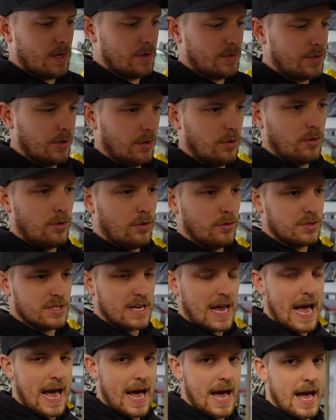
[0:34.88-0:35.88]

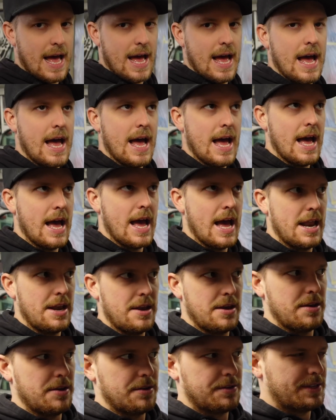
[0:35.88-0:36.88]
doors
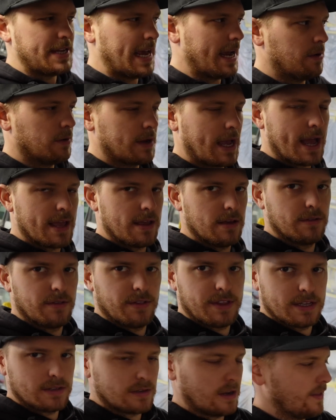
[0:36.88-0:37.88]
and tailgate and
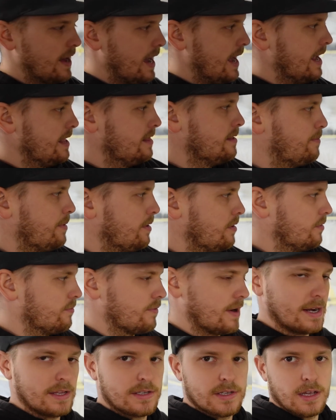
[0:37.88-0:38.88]
things like that in the booth
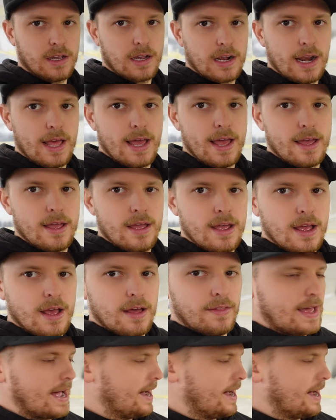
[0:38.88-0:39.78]
ready to clear the